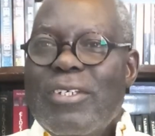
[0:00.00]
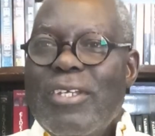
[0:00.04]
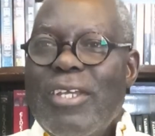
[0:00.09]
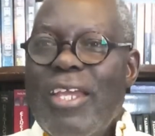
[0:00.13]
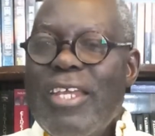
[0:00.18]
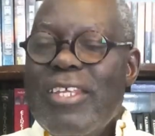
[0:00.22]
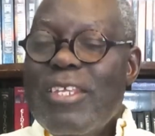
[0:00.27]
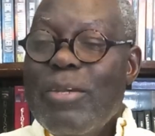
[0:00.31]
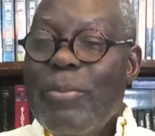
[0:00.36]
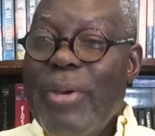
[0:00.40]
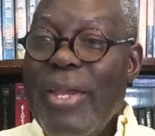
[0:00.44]

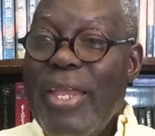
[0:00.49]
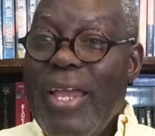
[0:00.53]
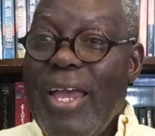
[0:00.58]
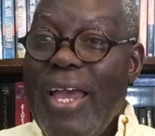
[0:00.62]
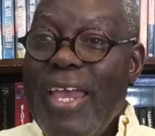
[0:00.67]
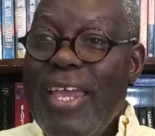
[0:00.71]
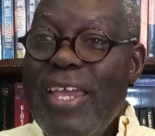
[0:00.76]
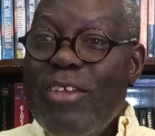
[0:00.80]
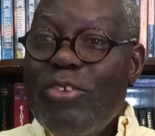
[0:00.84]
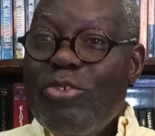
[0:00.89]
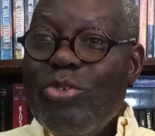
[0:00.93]
either by
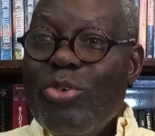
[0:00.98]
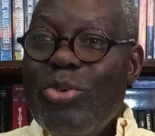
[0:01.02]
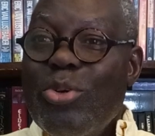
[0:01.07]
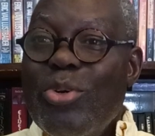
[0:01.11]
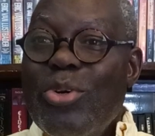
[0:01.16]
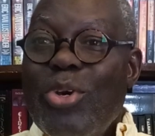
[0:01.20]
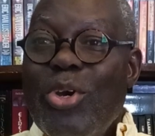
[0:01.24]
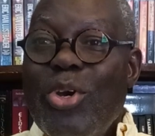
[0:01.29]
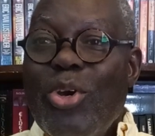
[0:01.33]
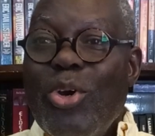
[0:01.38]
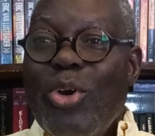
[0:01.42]

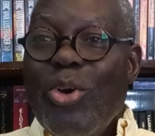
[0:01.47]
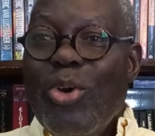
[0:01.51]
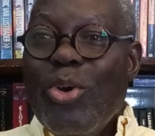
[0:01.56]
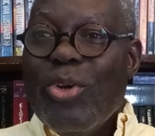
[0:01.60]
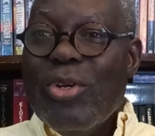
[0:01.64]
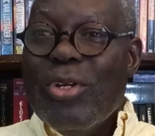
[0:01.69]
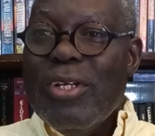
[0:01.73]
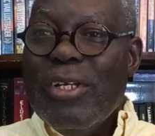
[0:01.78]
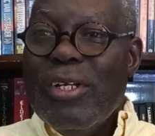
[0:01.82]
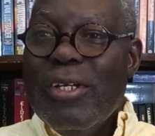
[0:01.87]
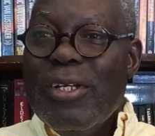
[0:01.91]
ISO or
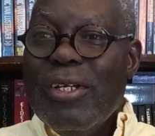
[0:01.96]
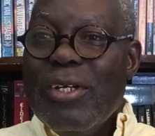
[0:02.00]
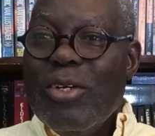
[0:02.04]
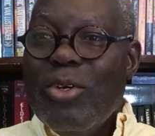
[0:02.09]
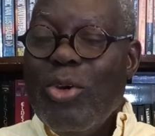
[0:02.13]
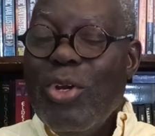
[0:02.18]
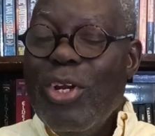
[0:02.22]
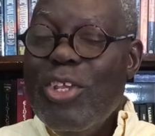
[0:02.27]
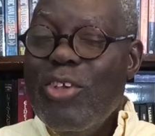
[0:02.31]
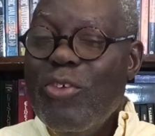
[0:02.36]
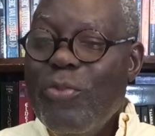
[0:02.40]

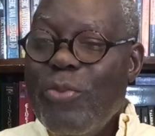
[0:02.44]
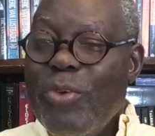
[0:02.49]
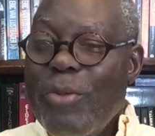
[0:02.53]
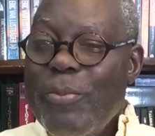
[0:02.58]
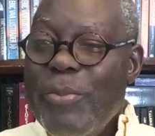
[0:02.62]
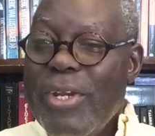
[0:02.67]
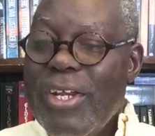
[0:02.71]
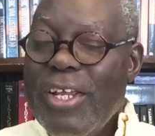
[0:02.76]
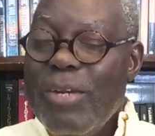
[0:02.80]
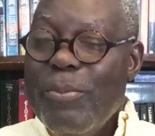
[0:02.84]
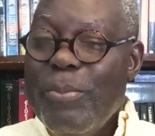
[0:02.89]
College of
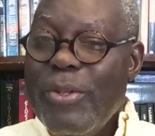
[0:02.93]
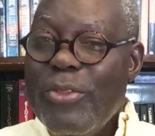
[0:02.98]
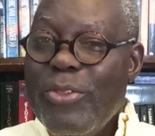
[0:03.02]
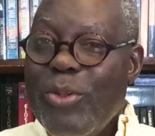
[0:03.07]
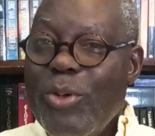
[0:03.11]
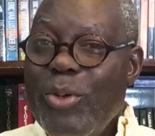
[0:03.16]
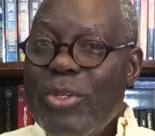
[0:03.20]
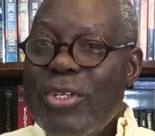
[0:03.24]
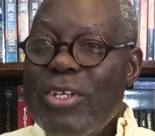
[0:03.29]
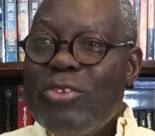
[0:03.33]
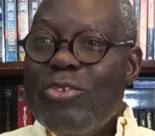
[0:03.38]
American
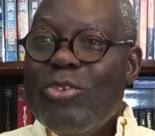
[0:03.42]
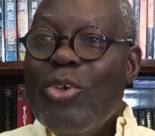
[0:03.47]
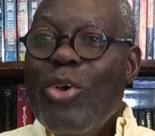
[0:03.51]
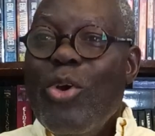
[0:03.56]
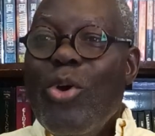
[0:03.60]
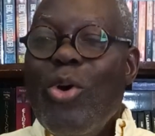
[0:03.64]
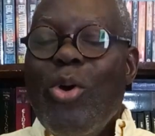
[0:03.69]
Pathologists